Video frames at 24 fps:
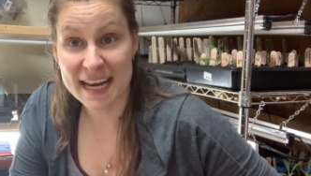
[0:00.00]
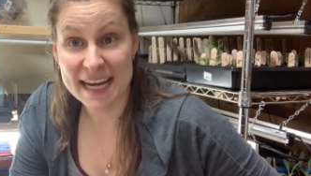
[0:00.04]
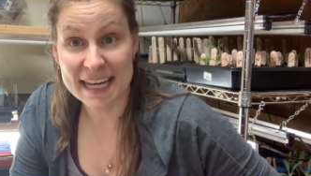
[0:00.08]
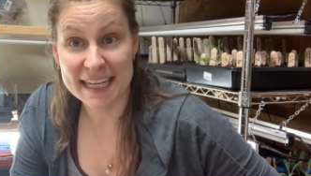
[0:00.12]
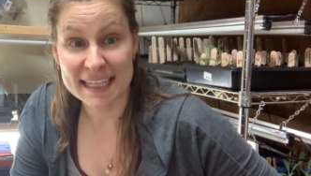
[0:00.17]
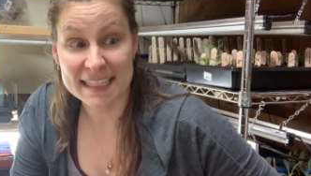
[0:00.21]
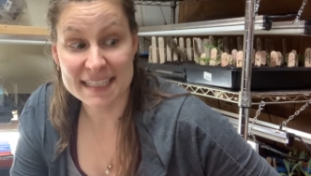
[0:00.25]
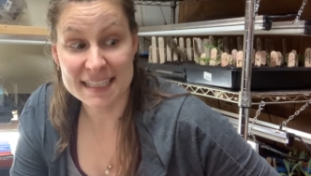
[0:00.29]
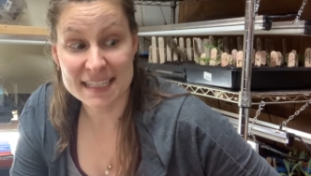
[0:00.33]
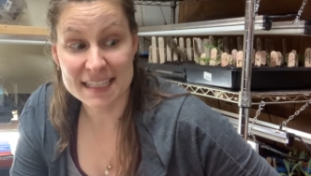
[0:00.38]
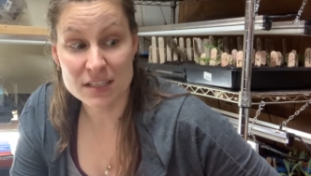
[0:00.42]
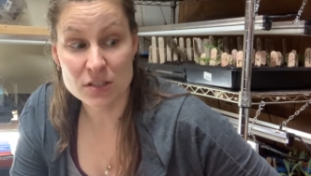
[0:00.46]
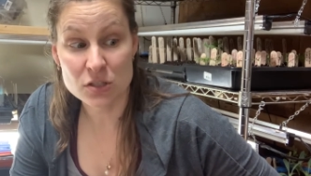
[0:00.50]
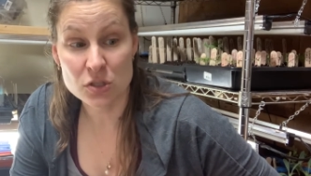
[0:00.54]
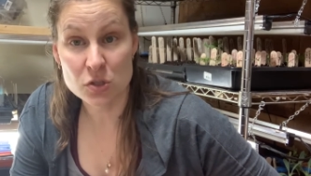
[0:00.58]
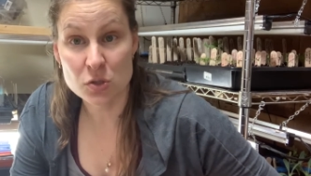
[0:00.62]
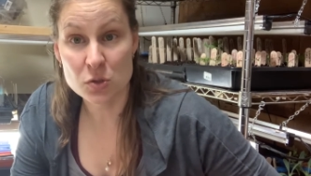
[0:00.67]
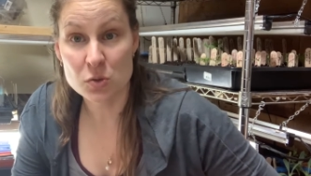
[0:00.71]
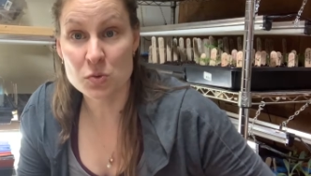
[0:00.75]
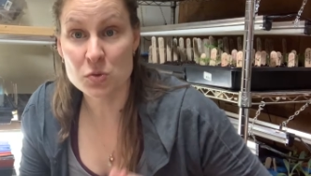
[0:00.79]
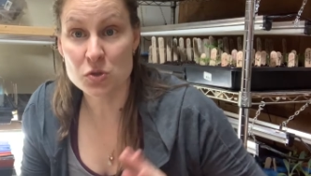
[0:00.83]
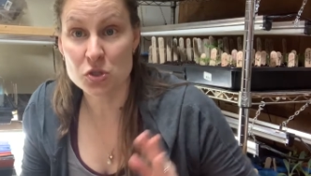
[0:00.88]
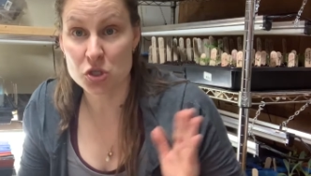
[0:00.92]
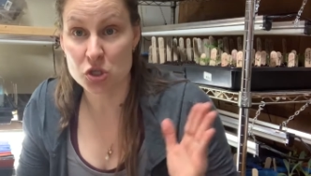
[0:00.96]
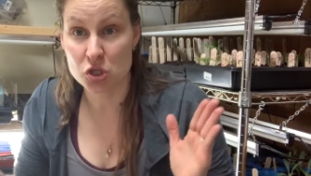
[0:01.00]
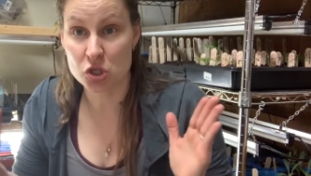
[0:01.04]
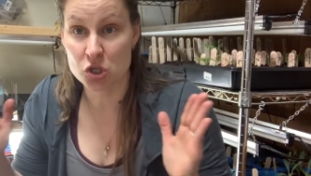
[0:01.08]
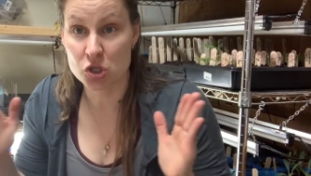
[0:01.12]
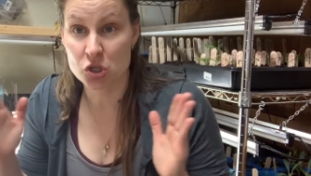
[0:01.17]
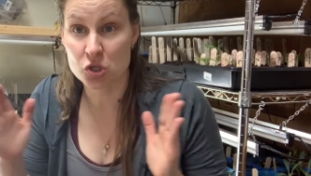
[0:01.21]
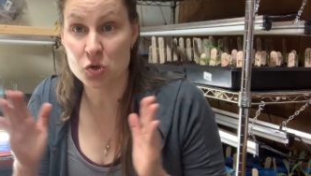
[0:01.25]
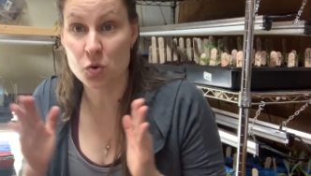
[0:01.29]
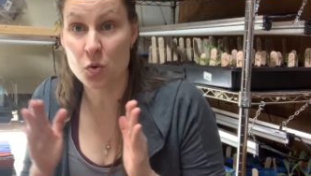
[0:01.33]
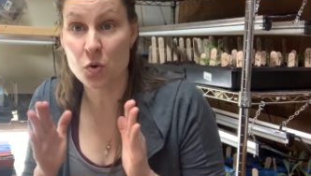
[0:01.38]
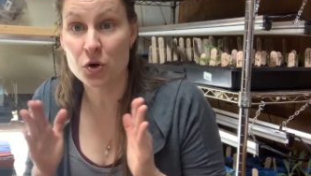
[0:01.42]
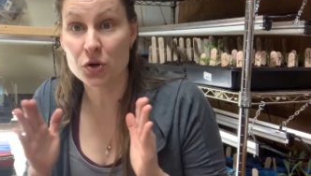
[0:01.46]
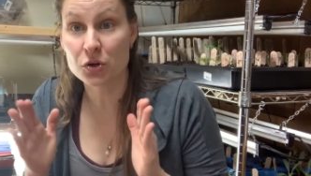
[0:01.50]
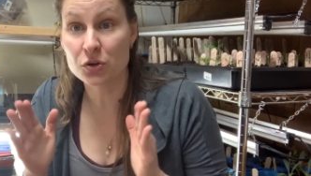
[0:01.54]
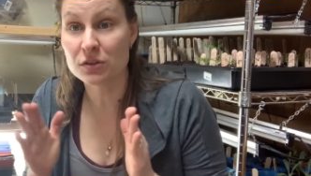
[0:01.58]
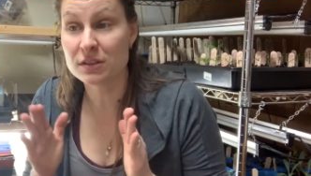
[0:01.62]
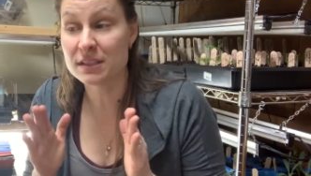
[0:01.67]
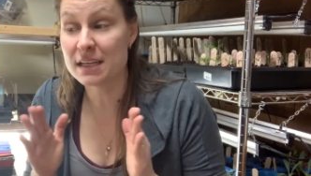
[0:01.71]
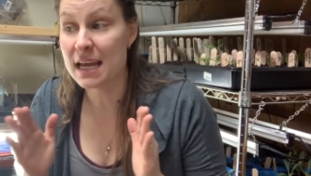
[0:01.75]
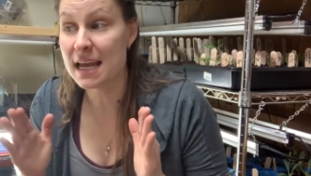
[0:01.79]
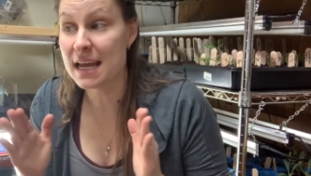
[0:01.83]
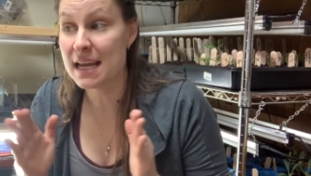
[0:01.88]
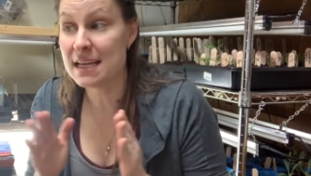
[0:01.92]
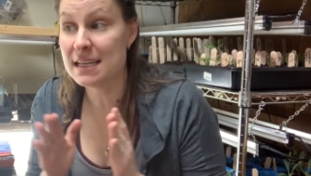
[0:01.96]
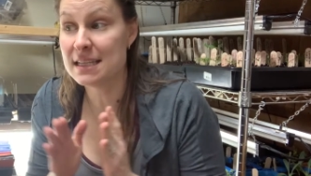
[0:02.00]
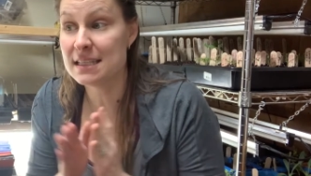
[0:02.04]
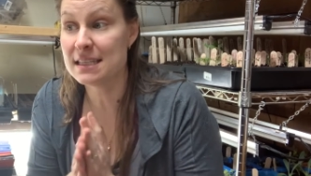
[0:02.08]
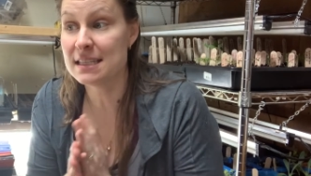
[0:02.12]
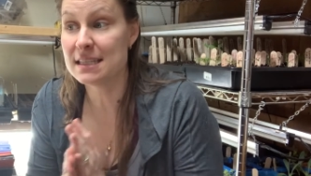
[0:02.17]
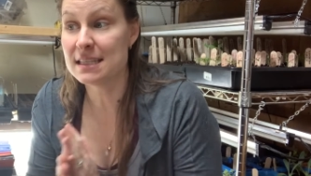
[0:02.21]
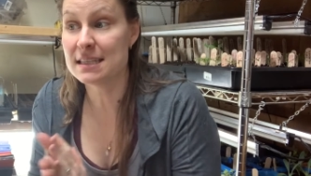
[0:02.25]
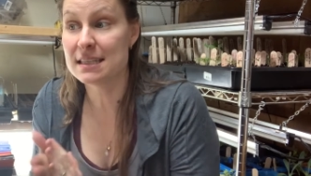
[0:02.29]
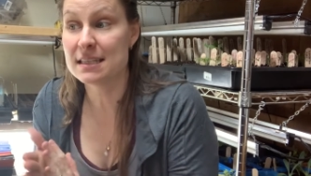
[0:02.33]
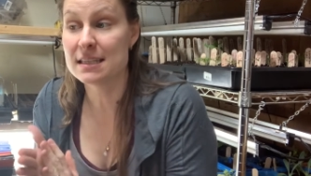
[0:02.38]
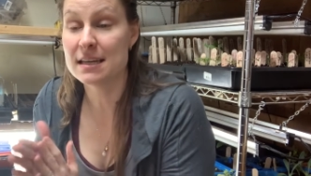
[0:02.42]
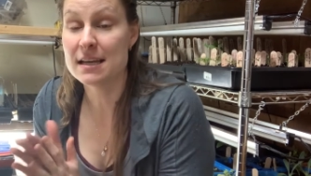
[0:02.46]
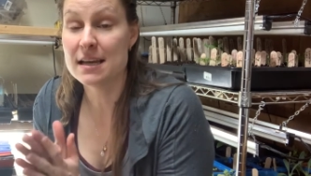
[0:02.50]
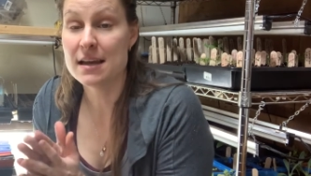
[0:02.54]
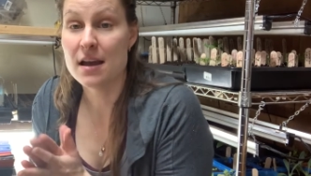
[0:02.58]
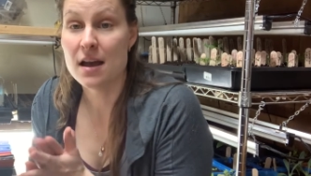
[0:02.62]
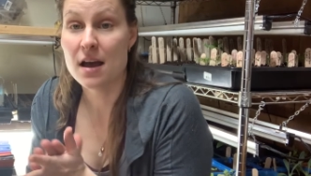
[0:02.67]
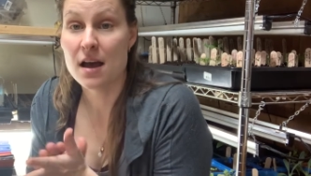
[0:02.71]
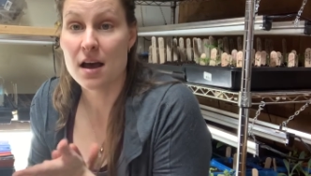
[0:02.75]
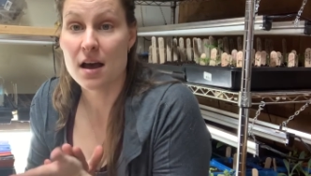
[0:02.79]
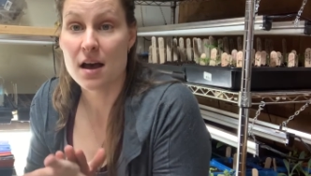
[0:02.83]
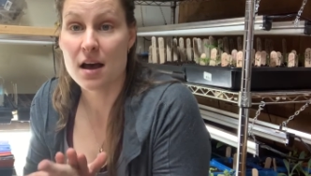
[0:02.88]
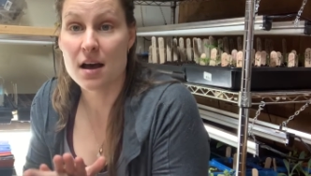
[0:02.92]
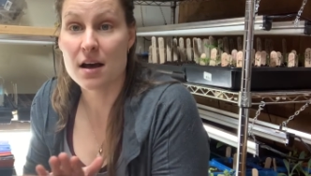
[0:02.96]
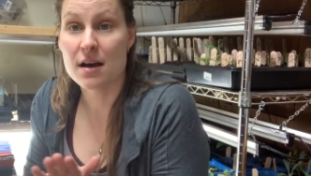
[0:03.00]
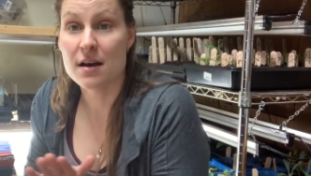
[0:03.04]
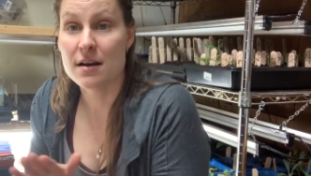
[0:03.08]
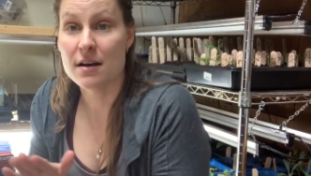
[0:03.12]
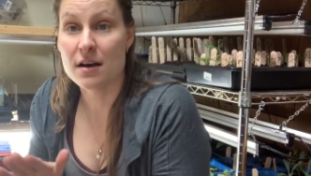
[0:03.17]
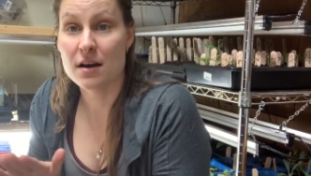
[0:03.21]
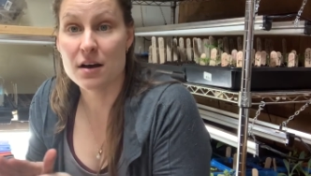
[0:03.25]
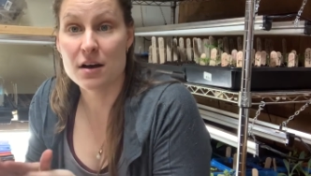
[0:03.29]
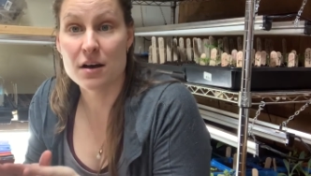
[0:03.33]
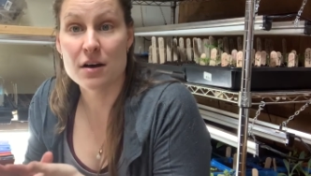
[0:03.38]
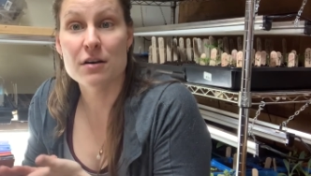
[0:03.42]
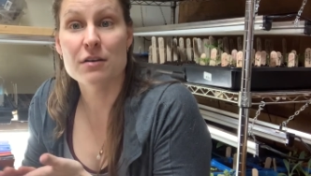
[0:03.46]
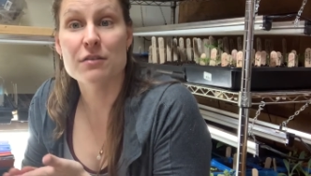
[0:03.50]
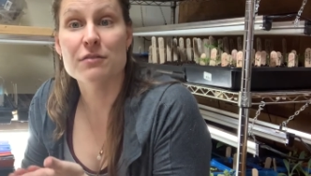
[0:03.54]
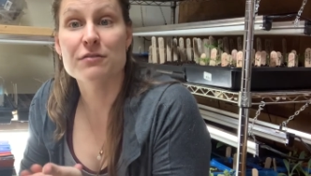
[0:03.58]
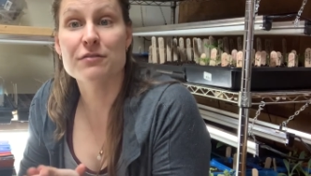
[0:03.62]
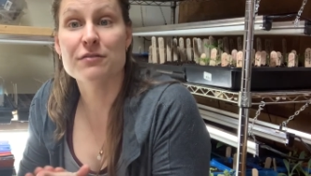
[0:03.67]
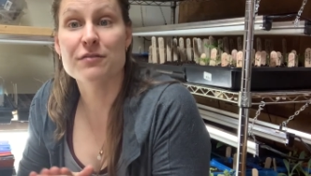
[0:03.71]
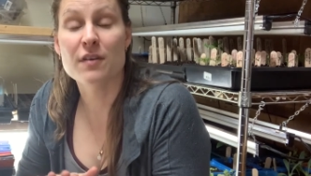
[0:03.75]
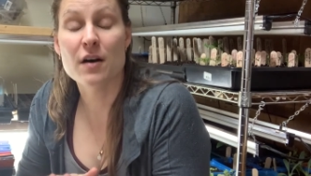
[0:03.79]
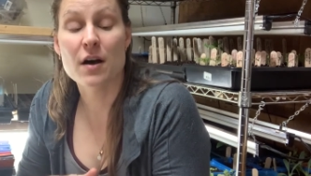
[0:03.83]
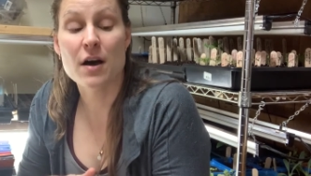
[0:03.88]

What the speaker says: And I did use shorter days of